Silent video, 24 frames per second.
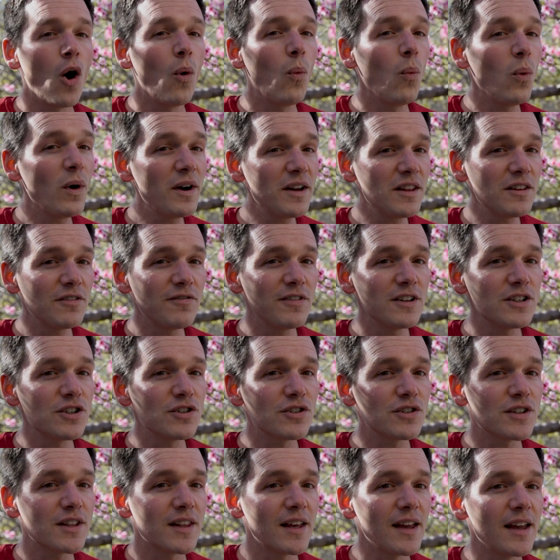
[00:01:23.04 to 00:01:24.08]
One of the
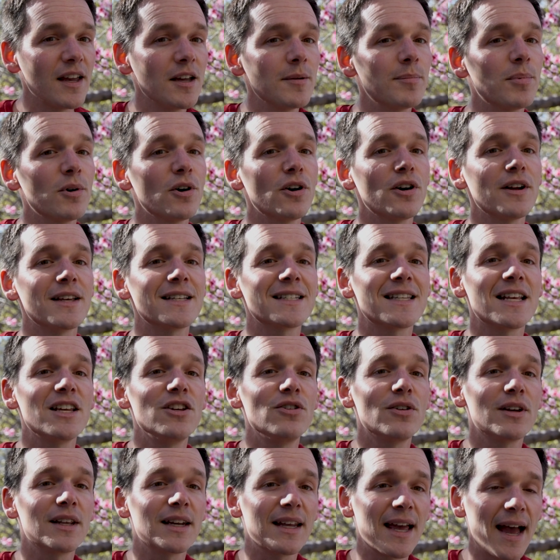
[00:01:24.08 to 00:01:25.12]
features of the Inkbird is that
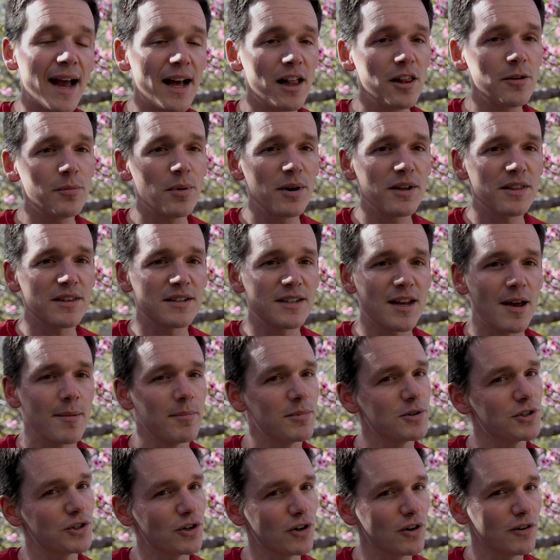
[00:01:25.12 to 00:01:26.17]
you can calibrate the
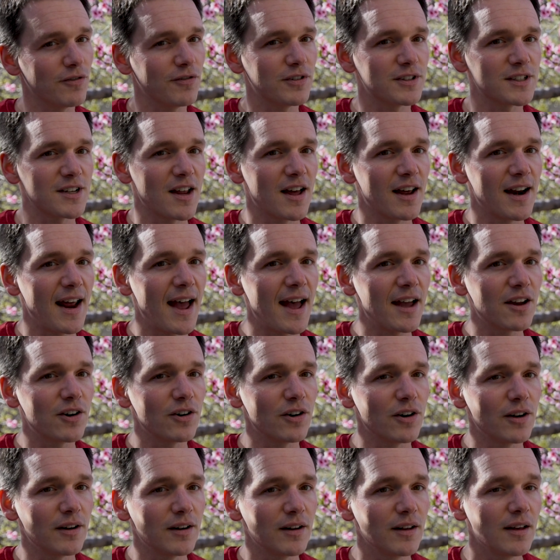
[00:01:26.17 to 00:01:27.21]
temperature if it's not
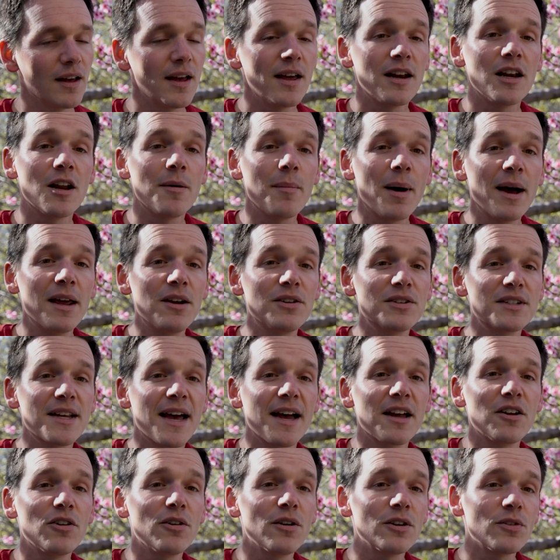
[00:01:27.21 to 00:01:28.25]
accurate. Now, mine is
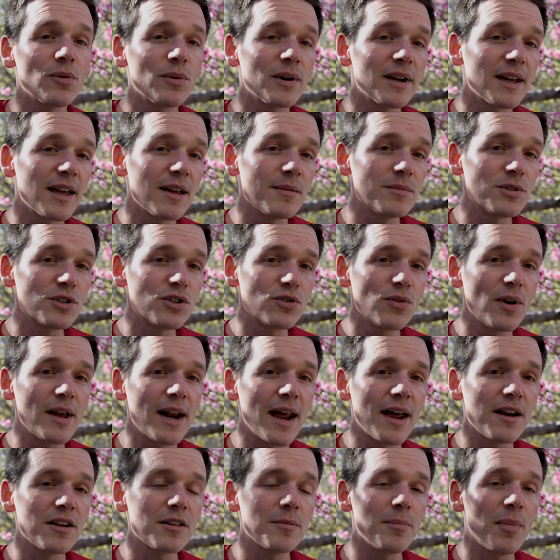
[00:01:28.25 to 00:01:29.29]
accurate when it came straight
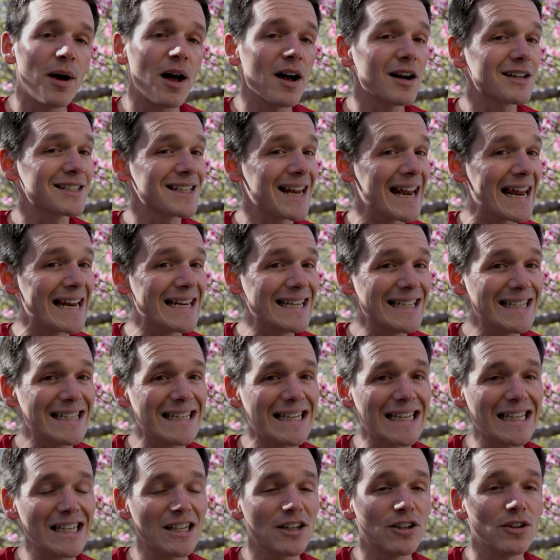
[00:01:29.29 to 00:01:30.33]
out of the box and I
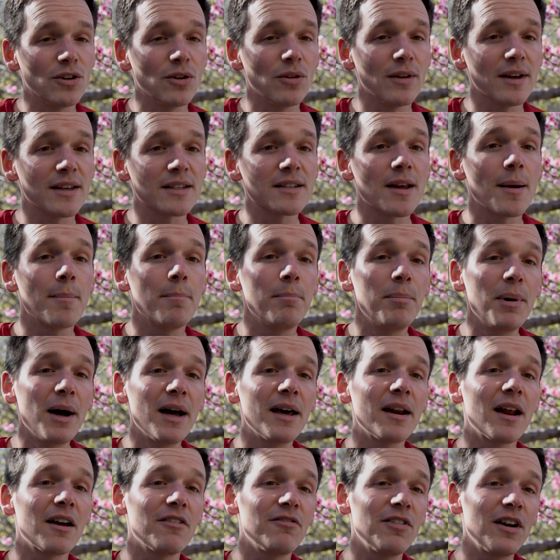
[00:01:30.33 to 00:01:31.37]
didn't need to do this,
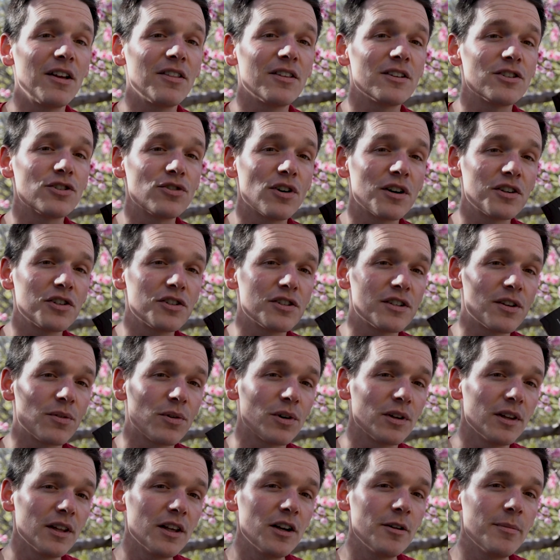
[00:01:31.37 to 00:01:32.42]
but I found the instructions that
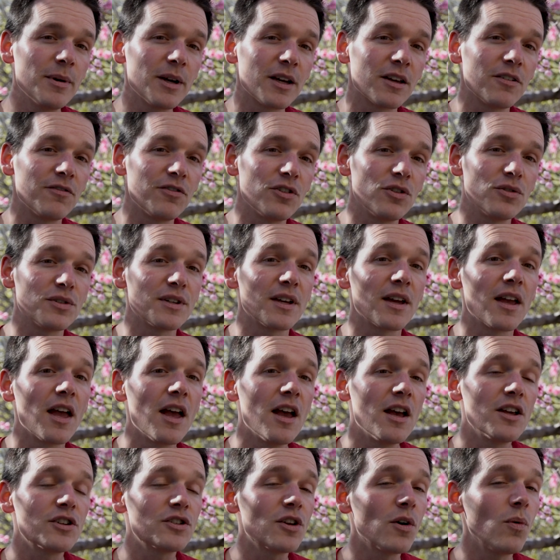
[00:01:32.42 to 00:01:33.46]
were a little bit confusing,
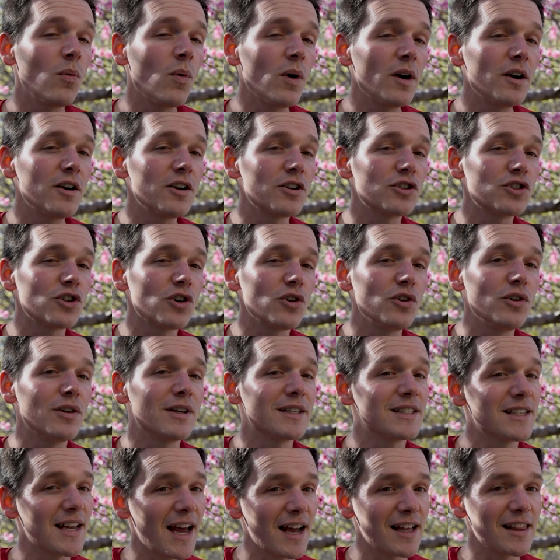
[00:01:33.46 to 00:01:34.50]
so I wanted to show you
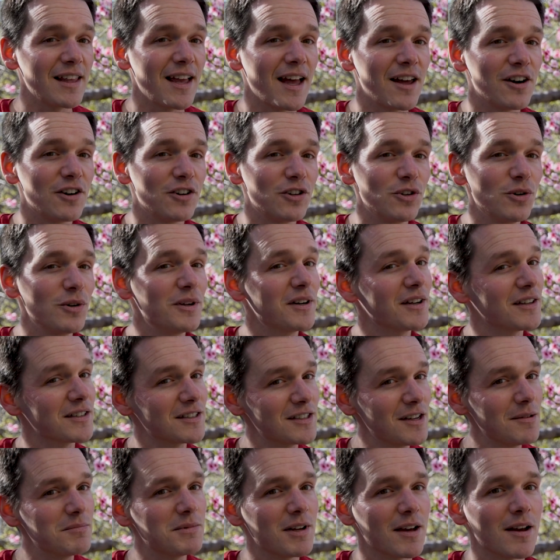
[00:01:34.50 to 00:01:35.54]
exactly how to do it because
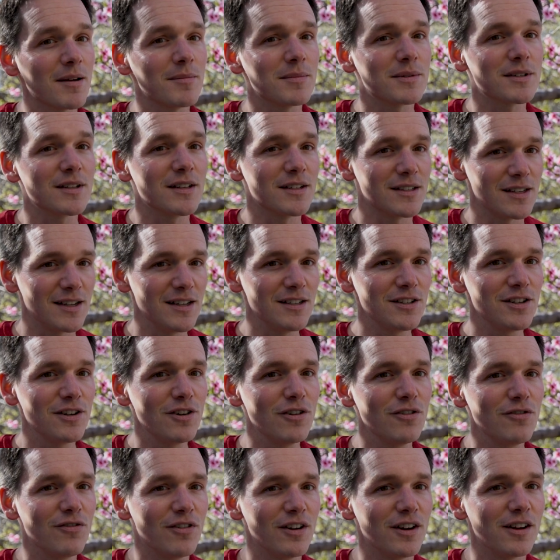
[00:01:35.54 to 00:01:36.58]
sometimes it's
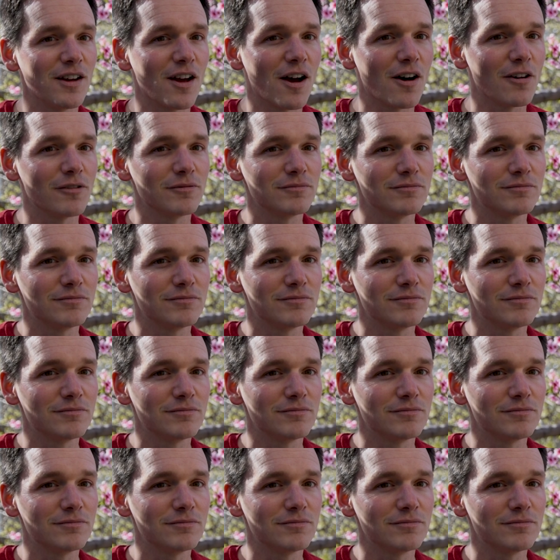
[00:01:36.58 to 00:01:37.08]
easier in video.